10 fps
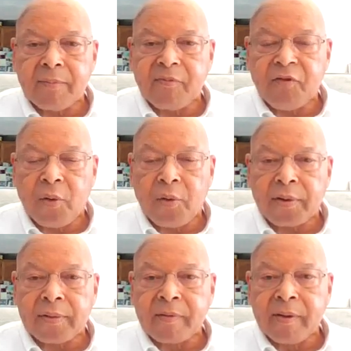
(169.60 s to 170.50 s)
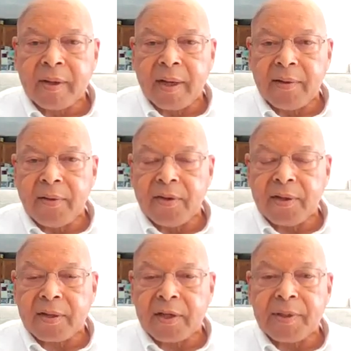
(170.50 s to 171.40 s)
forward. I know
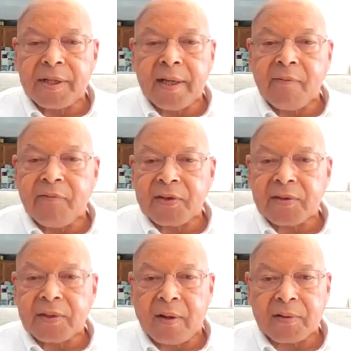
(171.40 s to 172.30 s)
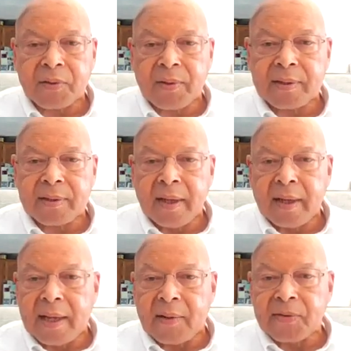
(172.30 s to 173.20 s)
that there's been an emphasis also on
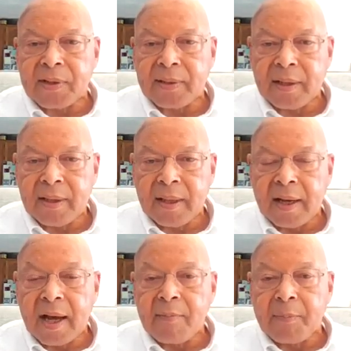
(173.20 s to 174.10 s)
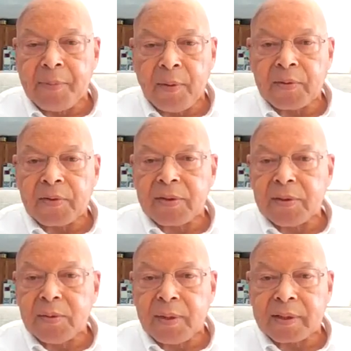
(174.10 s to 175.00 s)
housing. I'm opposed
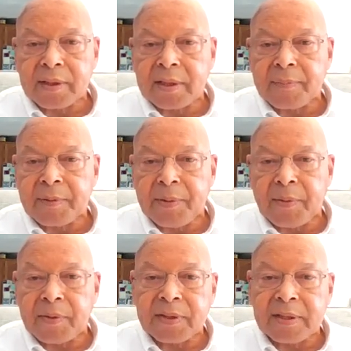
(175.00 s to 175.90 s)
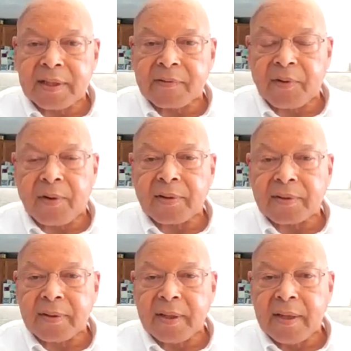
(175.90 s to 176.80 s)
to what they're proposing as far
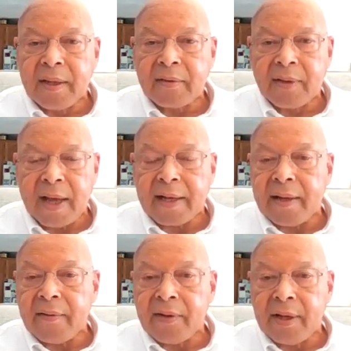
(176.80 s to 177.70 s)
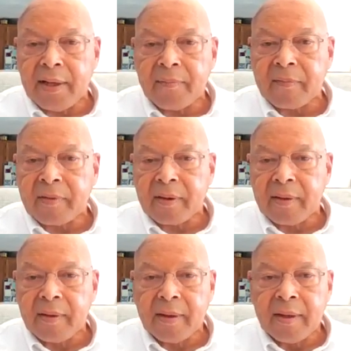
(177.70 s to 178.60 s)
as taking the
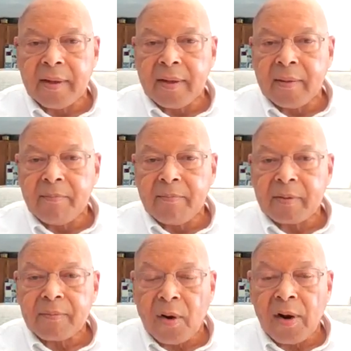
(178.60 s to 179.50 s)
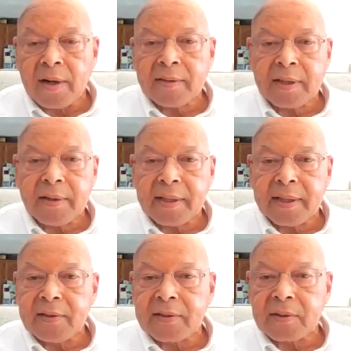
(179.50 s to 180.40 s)
barn there
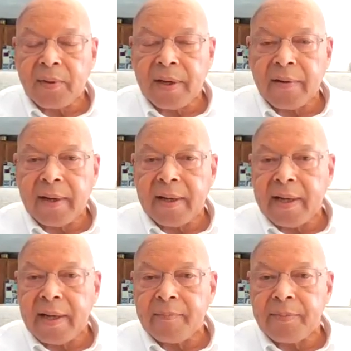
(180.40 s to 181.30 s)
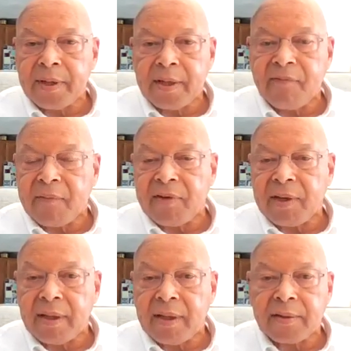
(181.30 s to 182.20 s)
in the square and putting
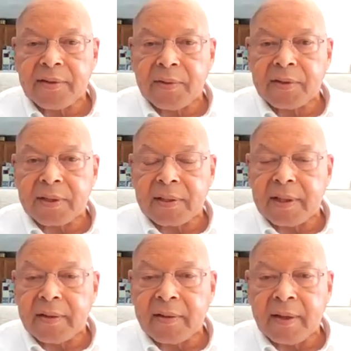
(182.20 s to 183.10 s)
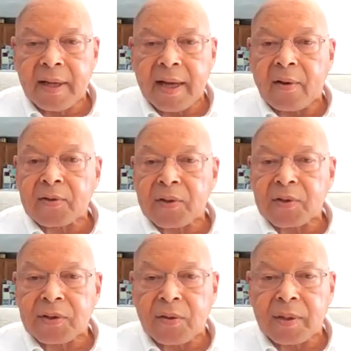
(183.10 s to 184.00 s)
1,500 units in there. I also
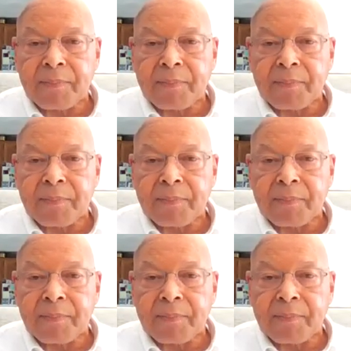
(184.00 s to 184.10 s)
showed a